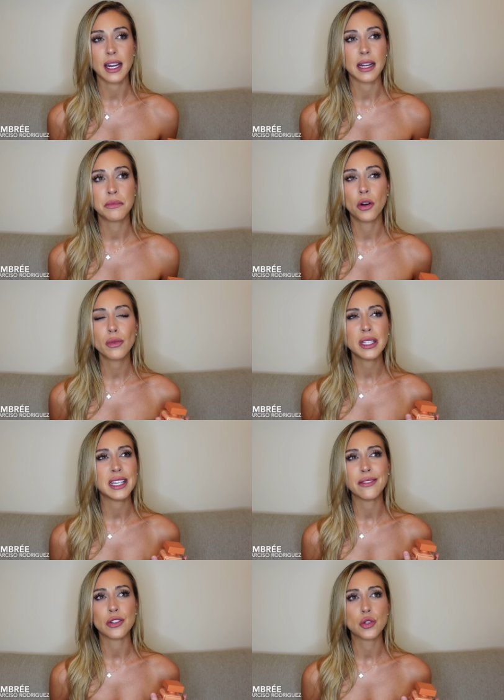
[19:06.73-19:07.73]
and I'm not really
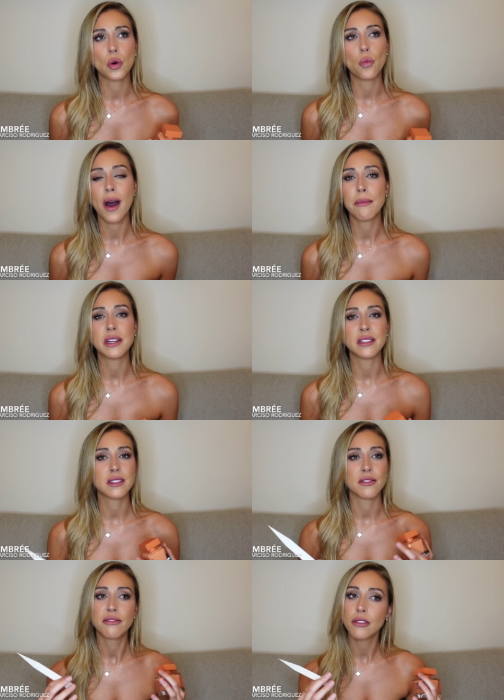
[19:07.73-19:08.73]
even sure why, because
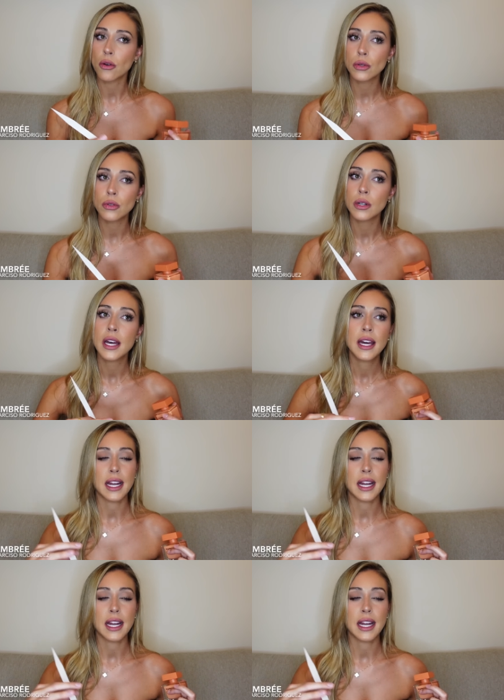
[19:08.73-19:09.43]
it's a floral,